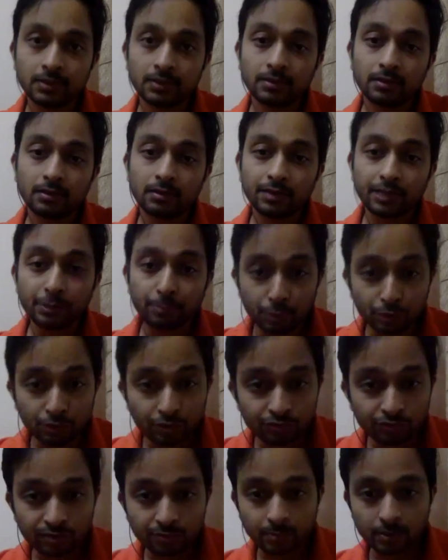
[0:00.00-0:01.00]

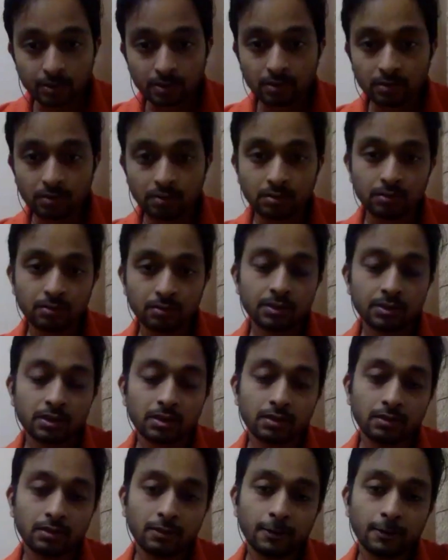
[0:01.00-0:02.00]

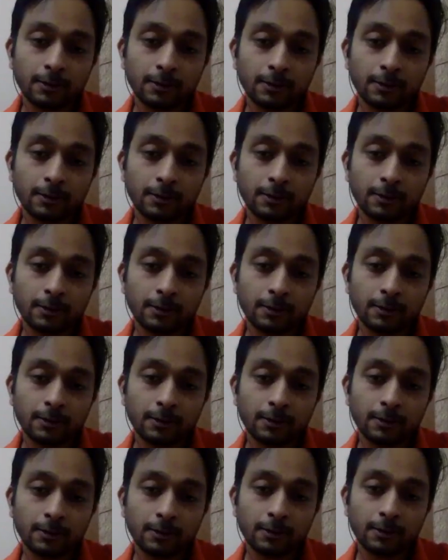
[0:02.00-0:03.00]
reproducible
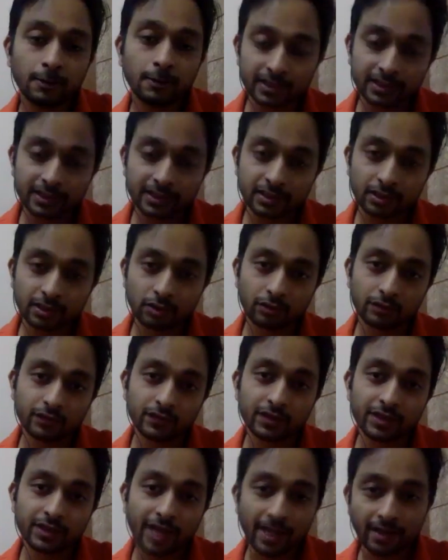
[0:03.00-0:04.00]
manner, right? Which is where
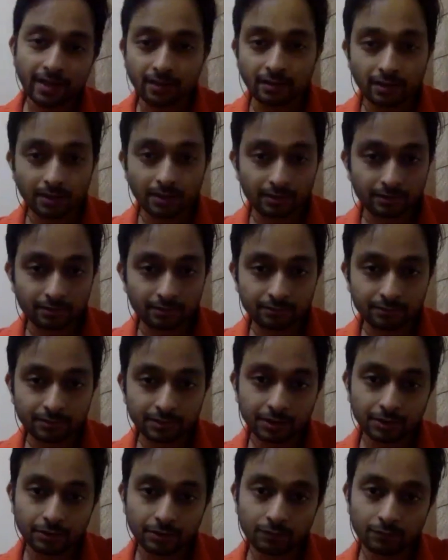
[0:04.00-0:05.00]
I think a lot of the tech that
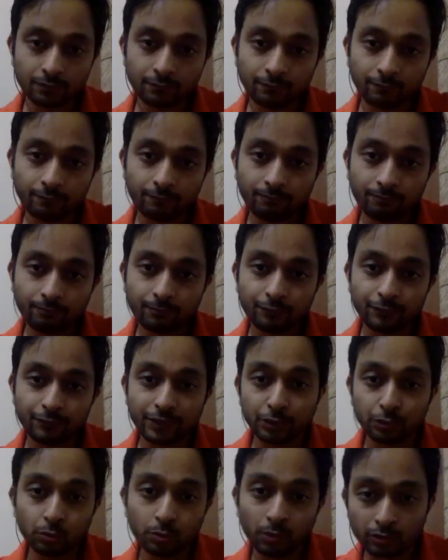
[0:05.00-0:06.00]
we
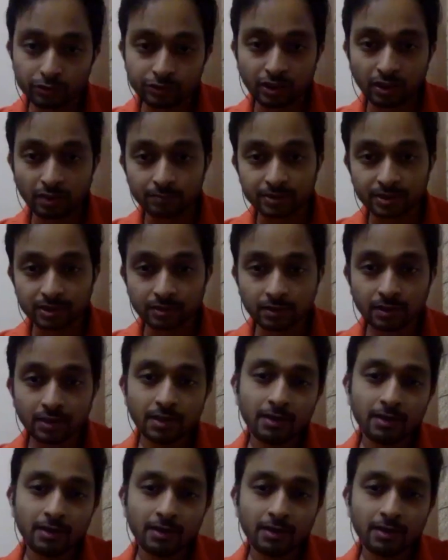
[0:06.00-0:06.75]
do also comes in.